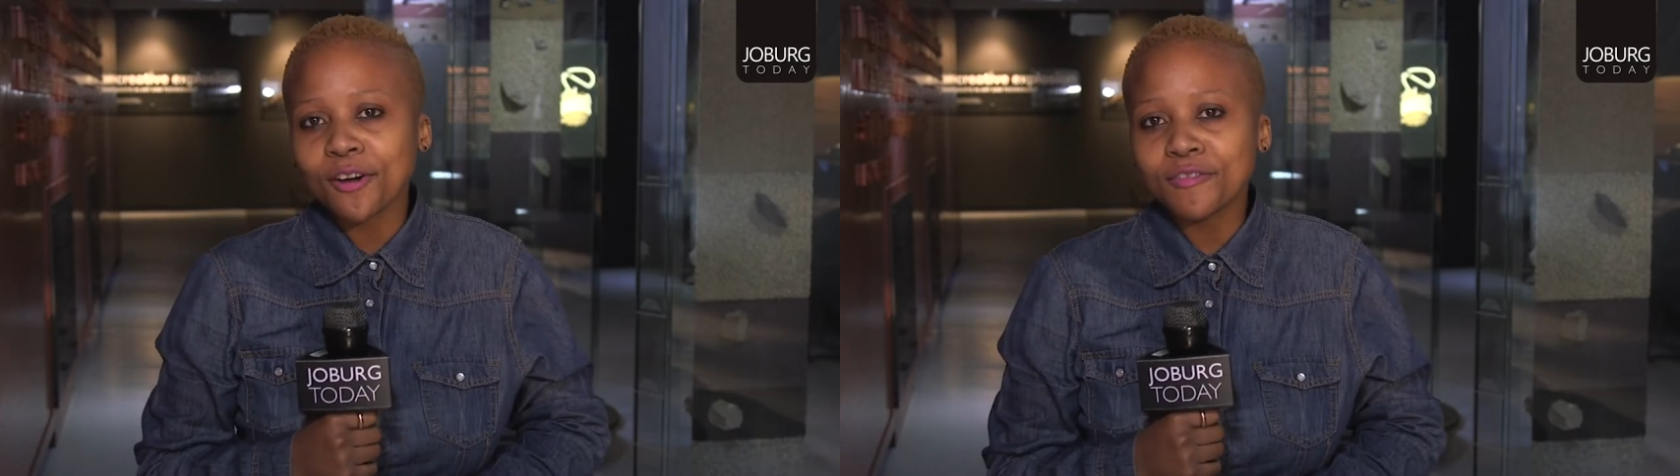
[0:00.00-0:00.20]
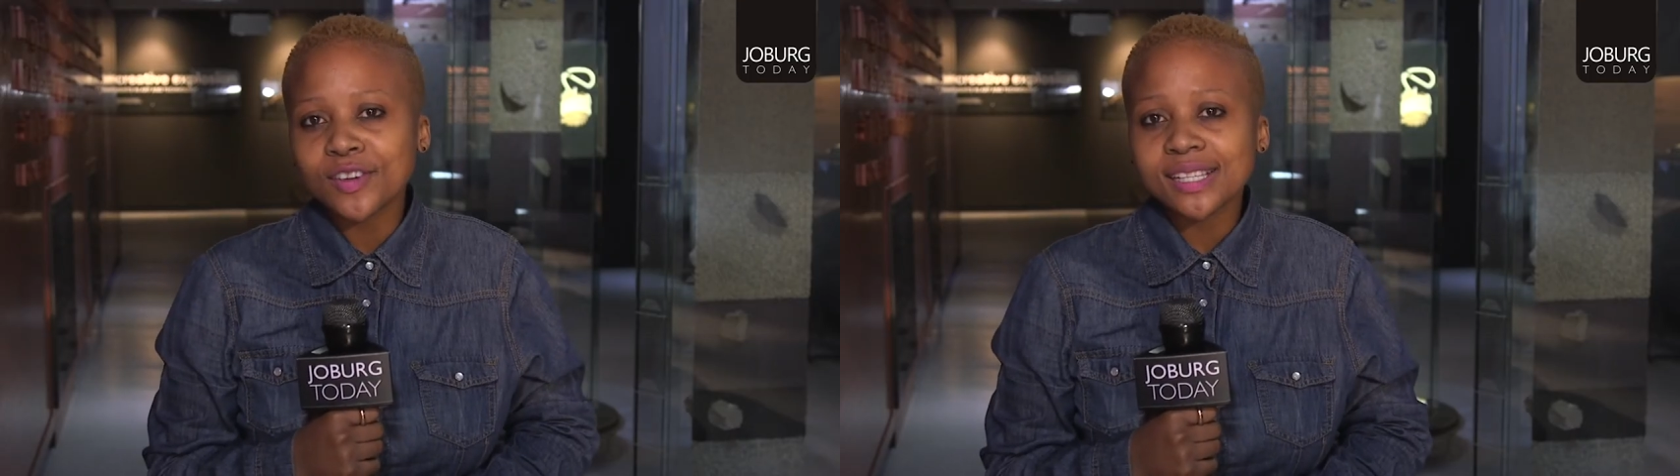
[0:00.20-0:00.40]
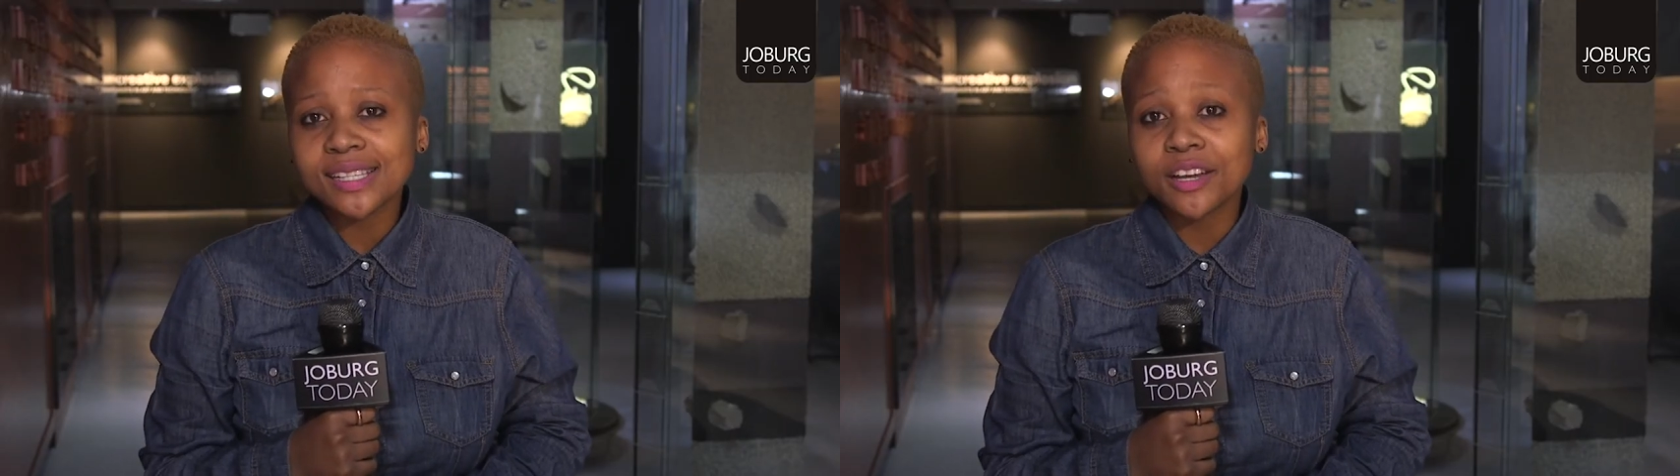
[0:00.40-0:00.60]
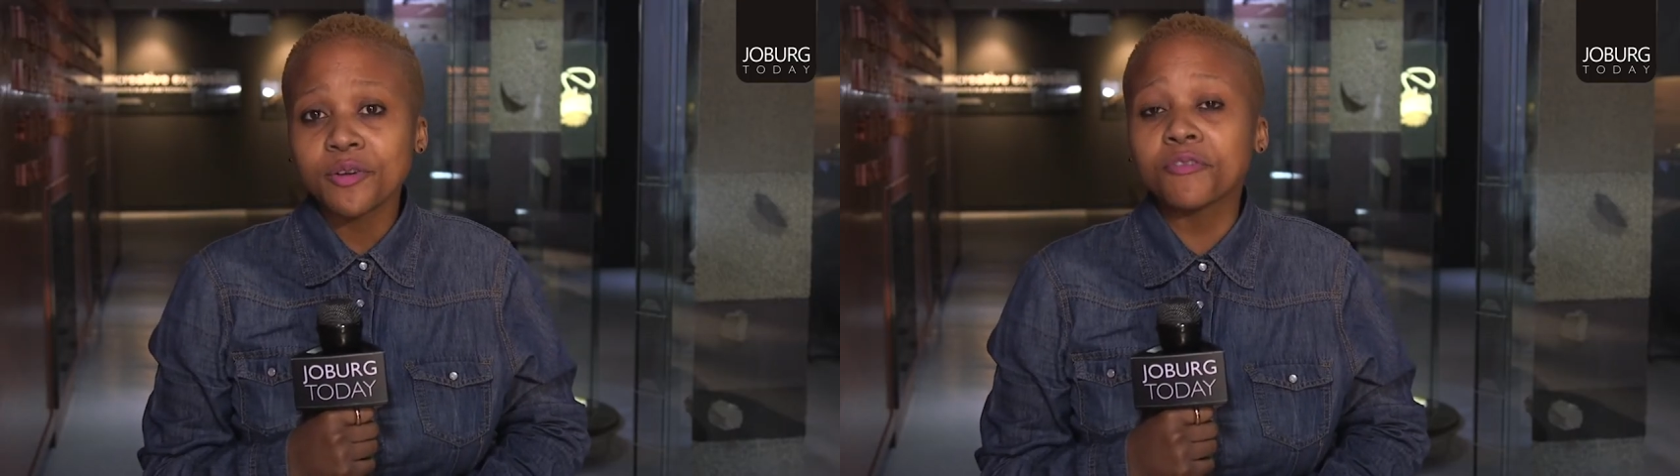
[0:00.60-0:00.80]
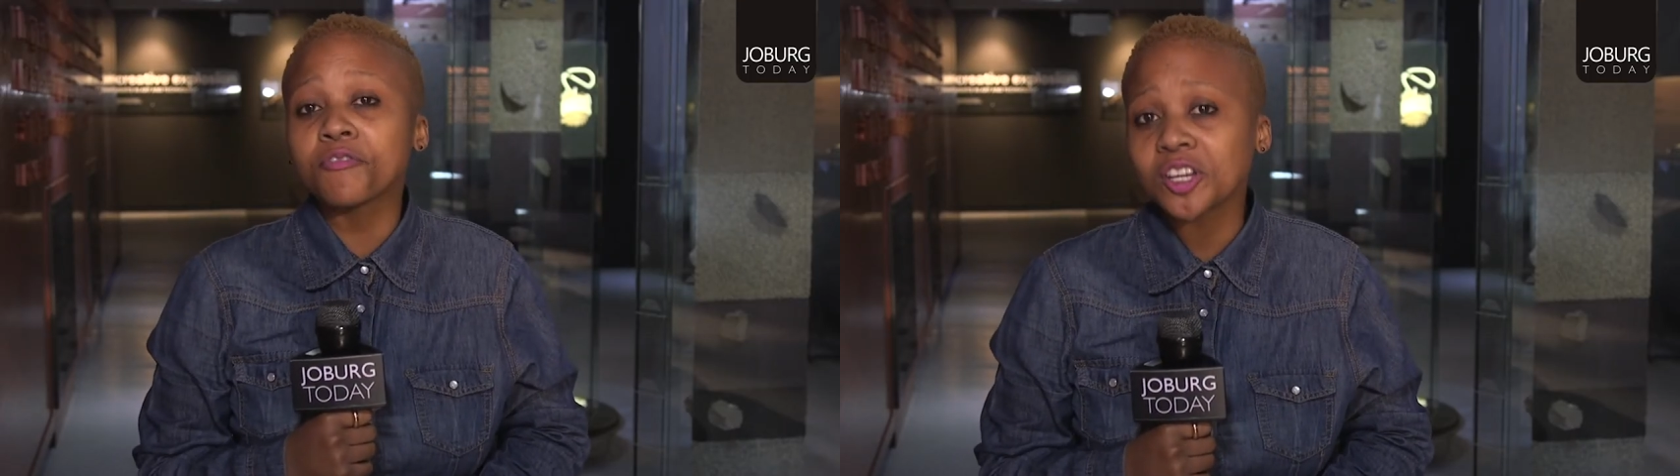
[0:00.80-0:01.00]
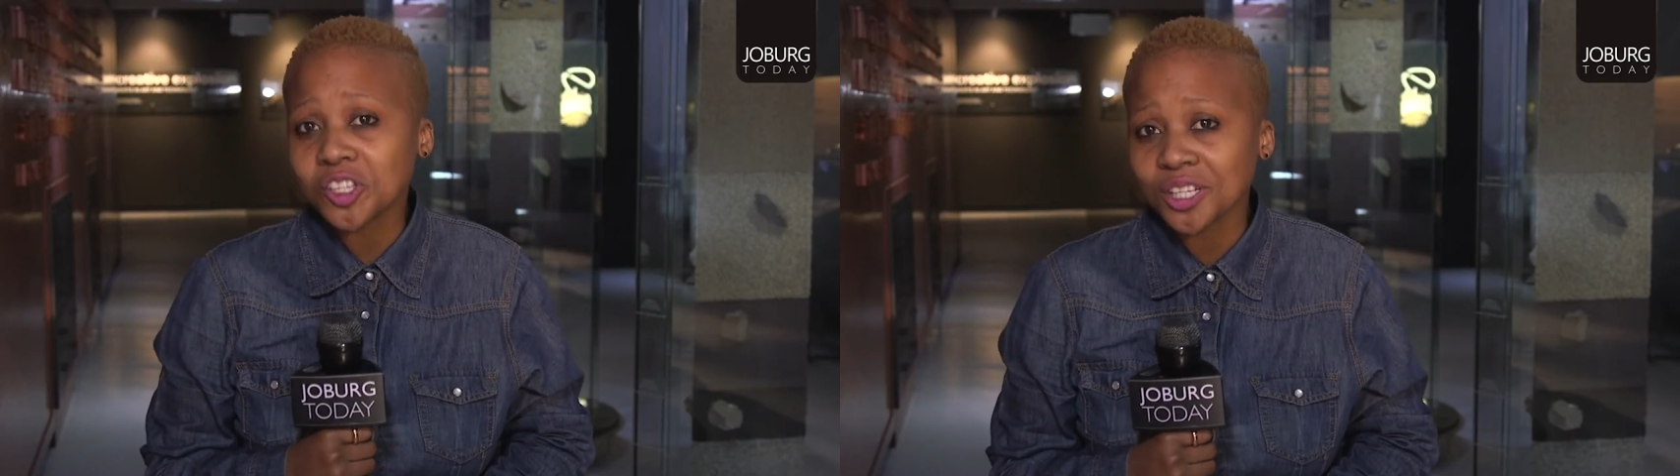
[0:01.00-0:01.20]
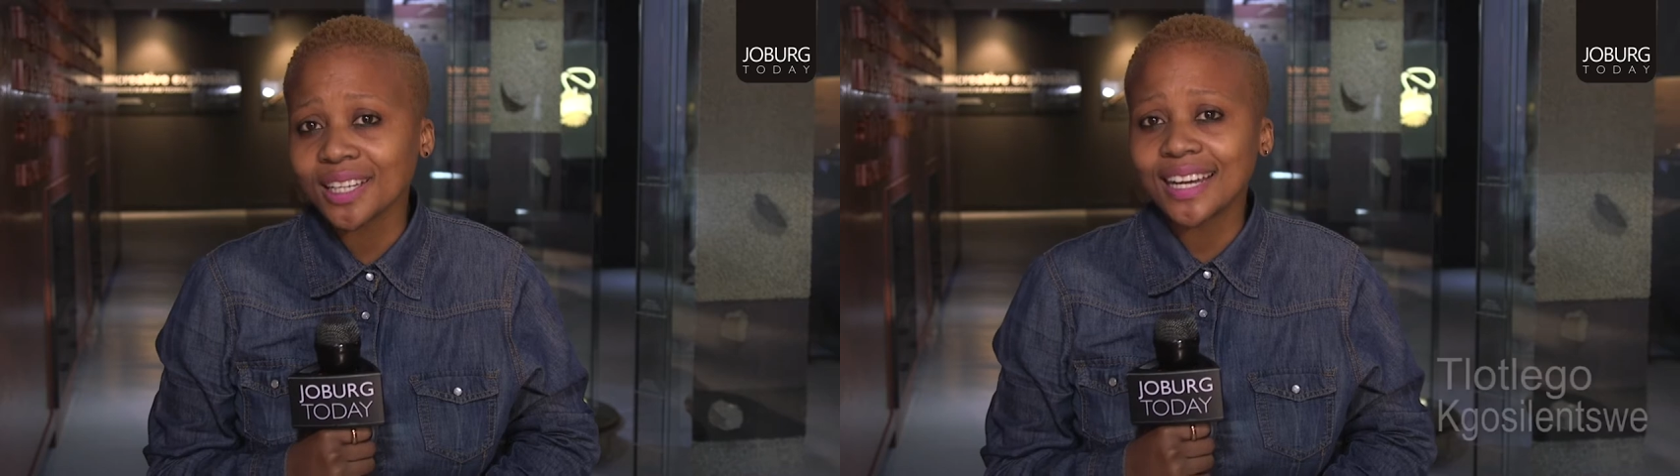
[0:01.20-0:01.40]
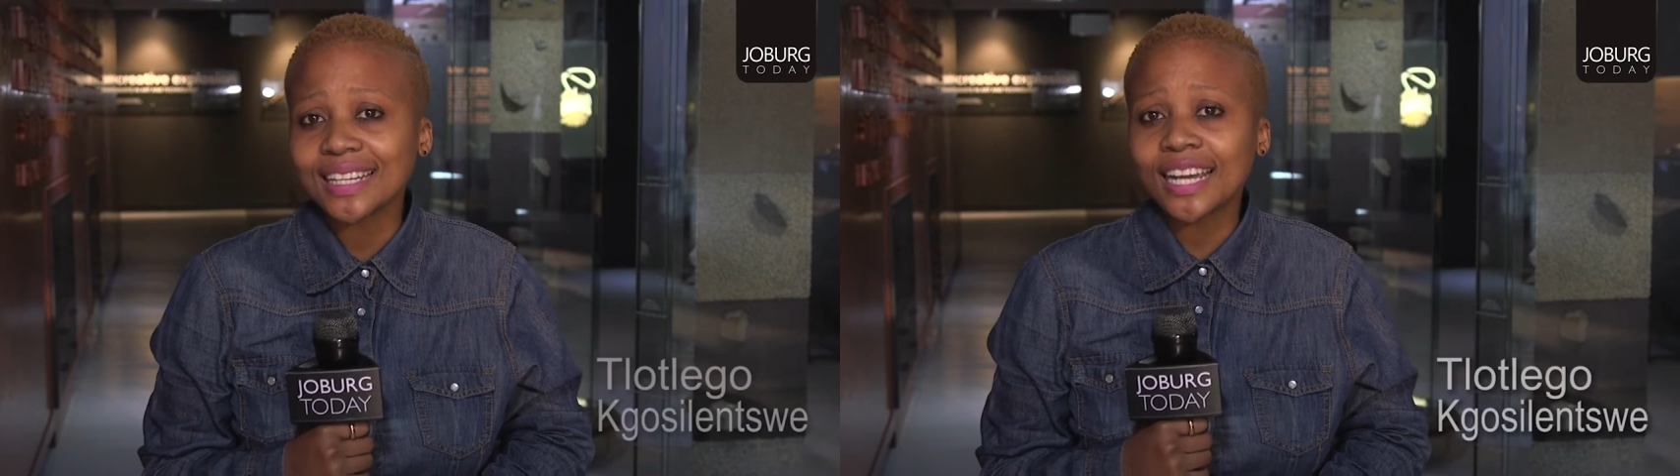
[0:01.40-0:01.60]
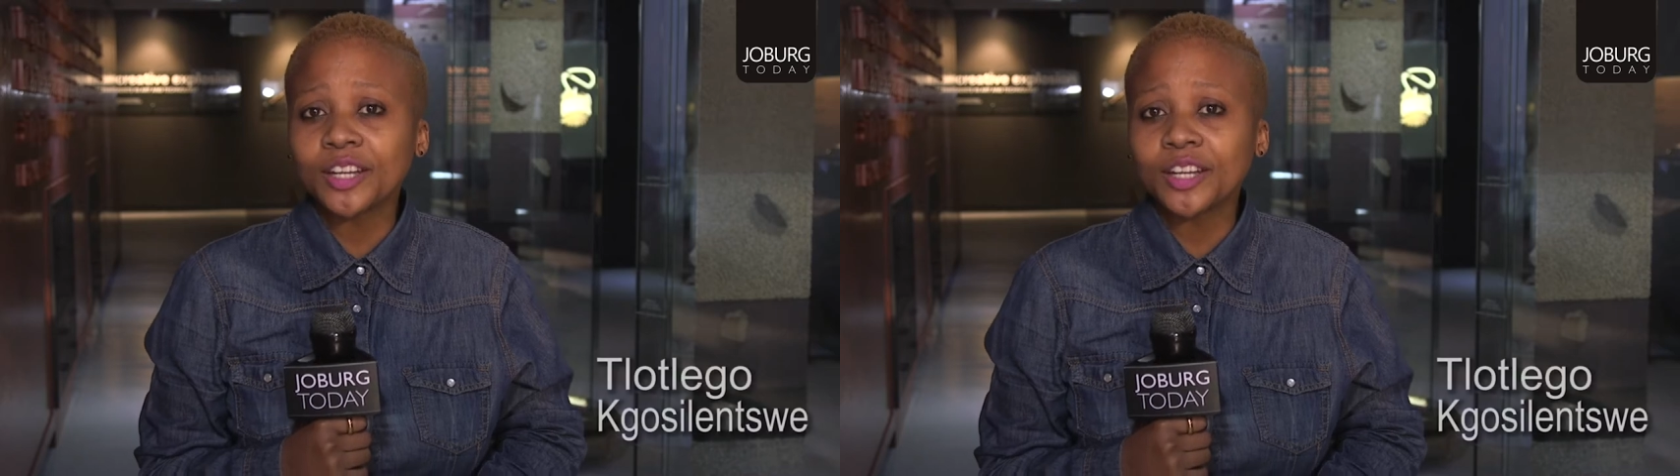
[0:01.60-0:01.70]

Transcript: offers a refreshing and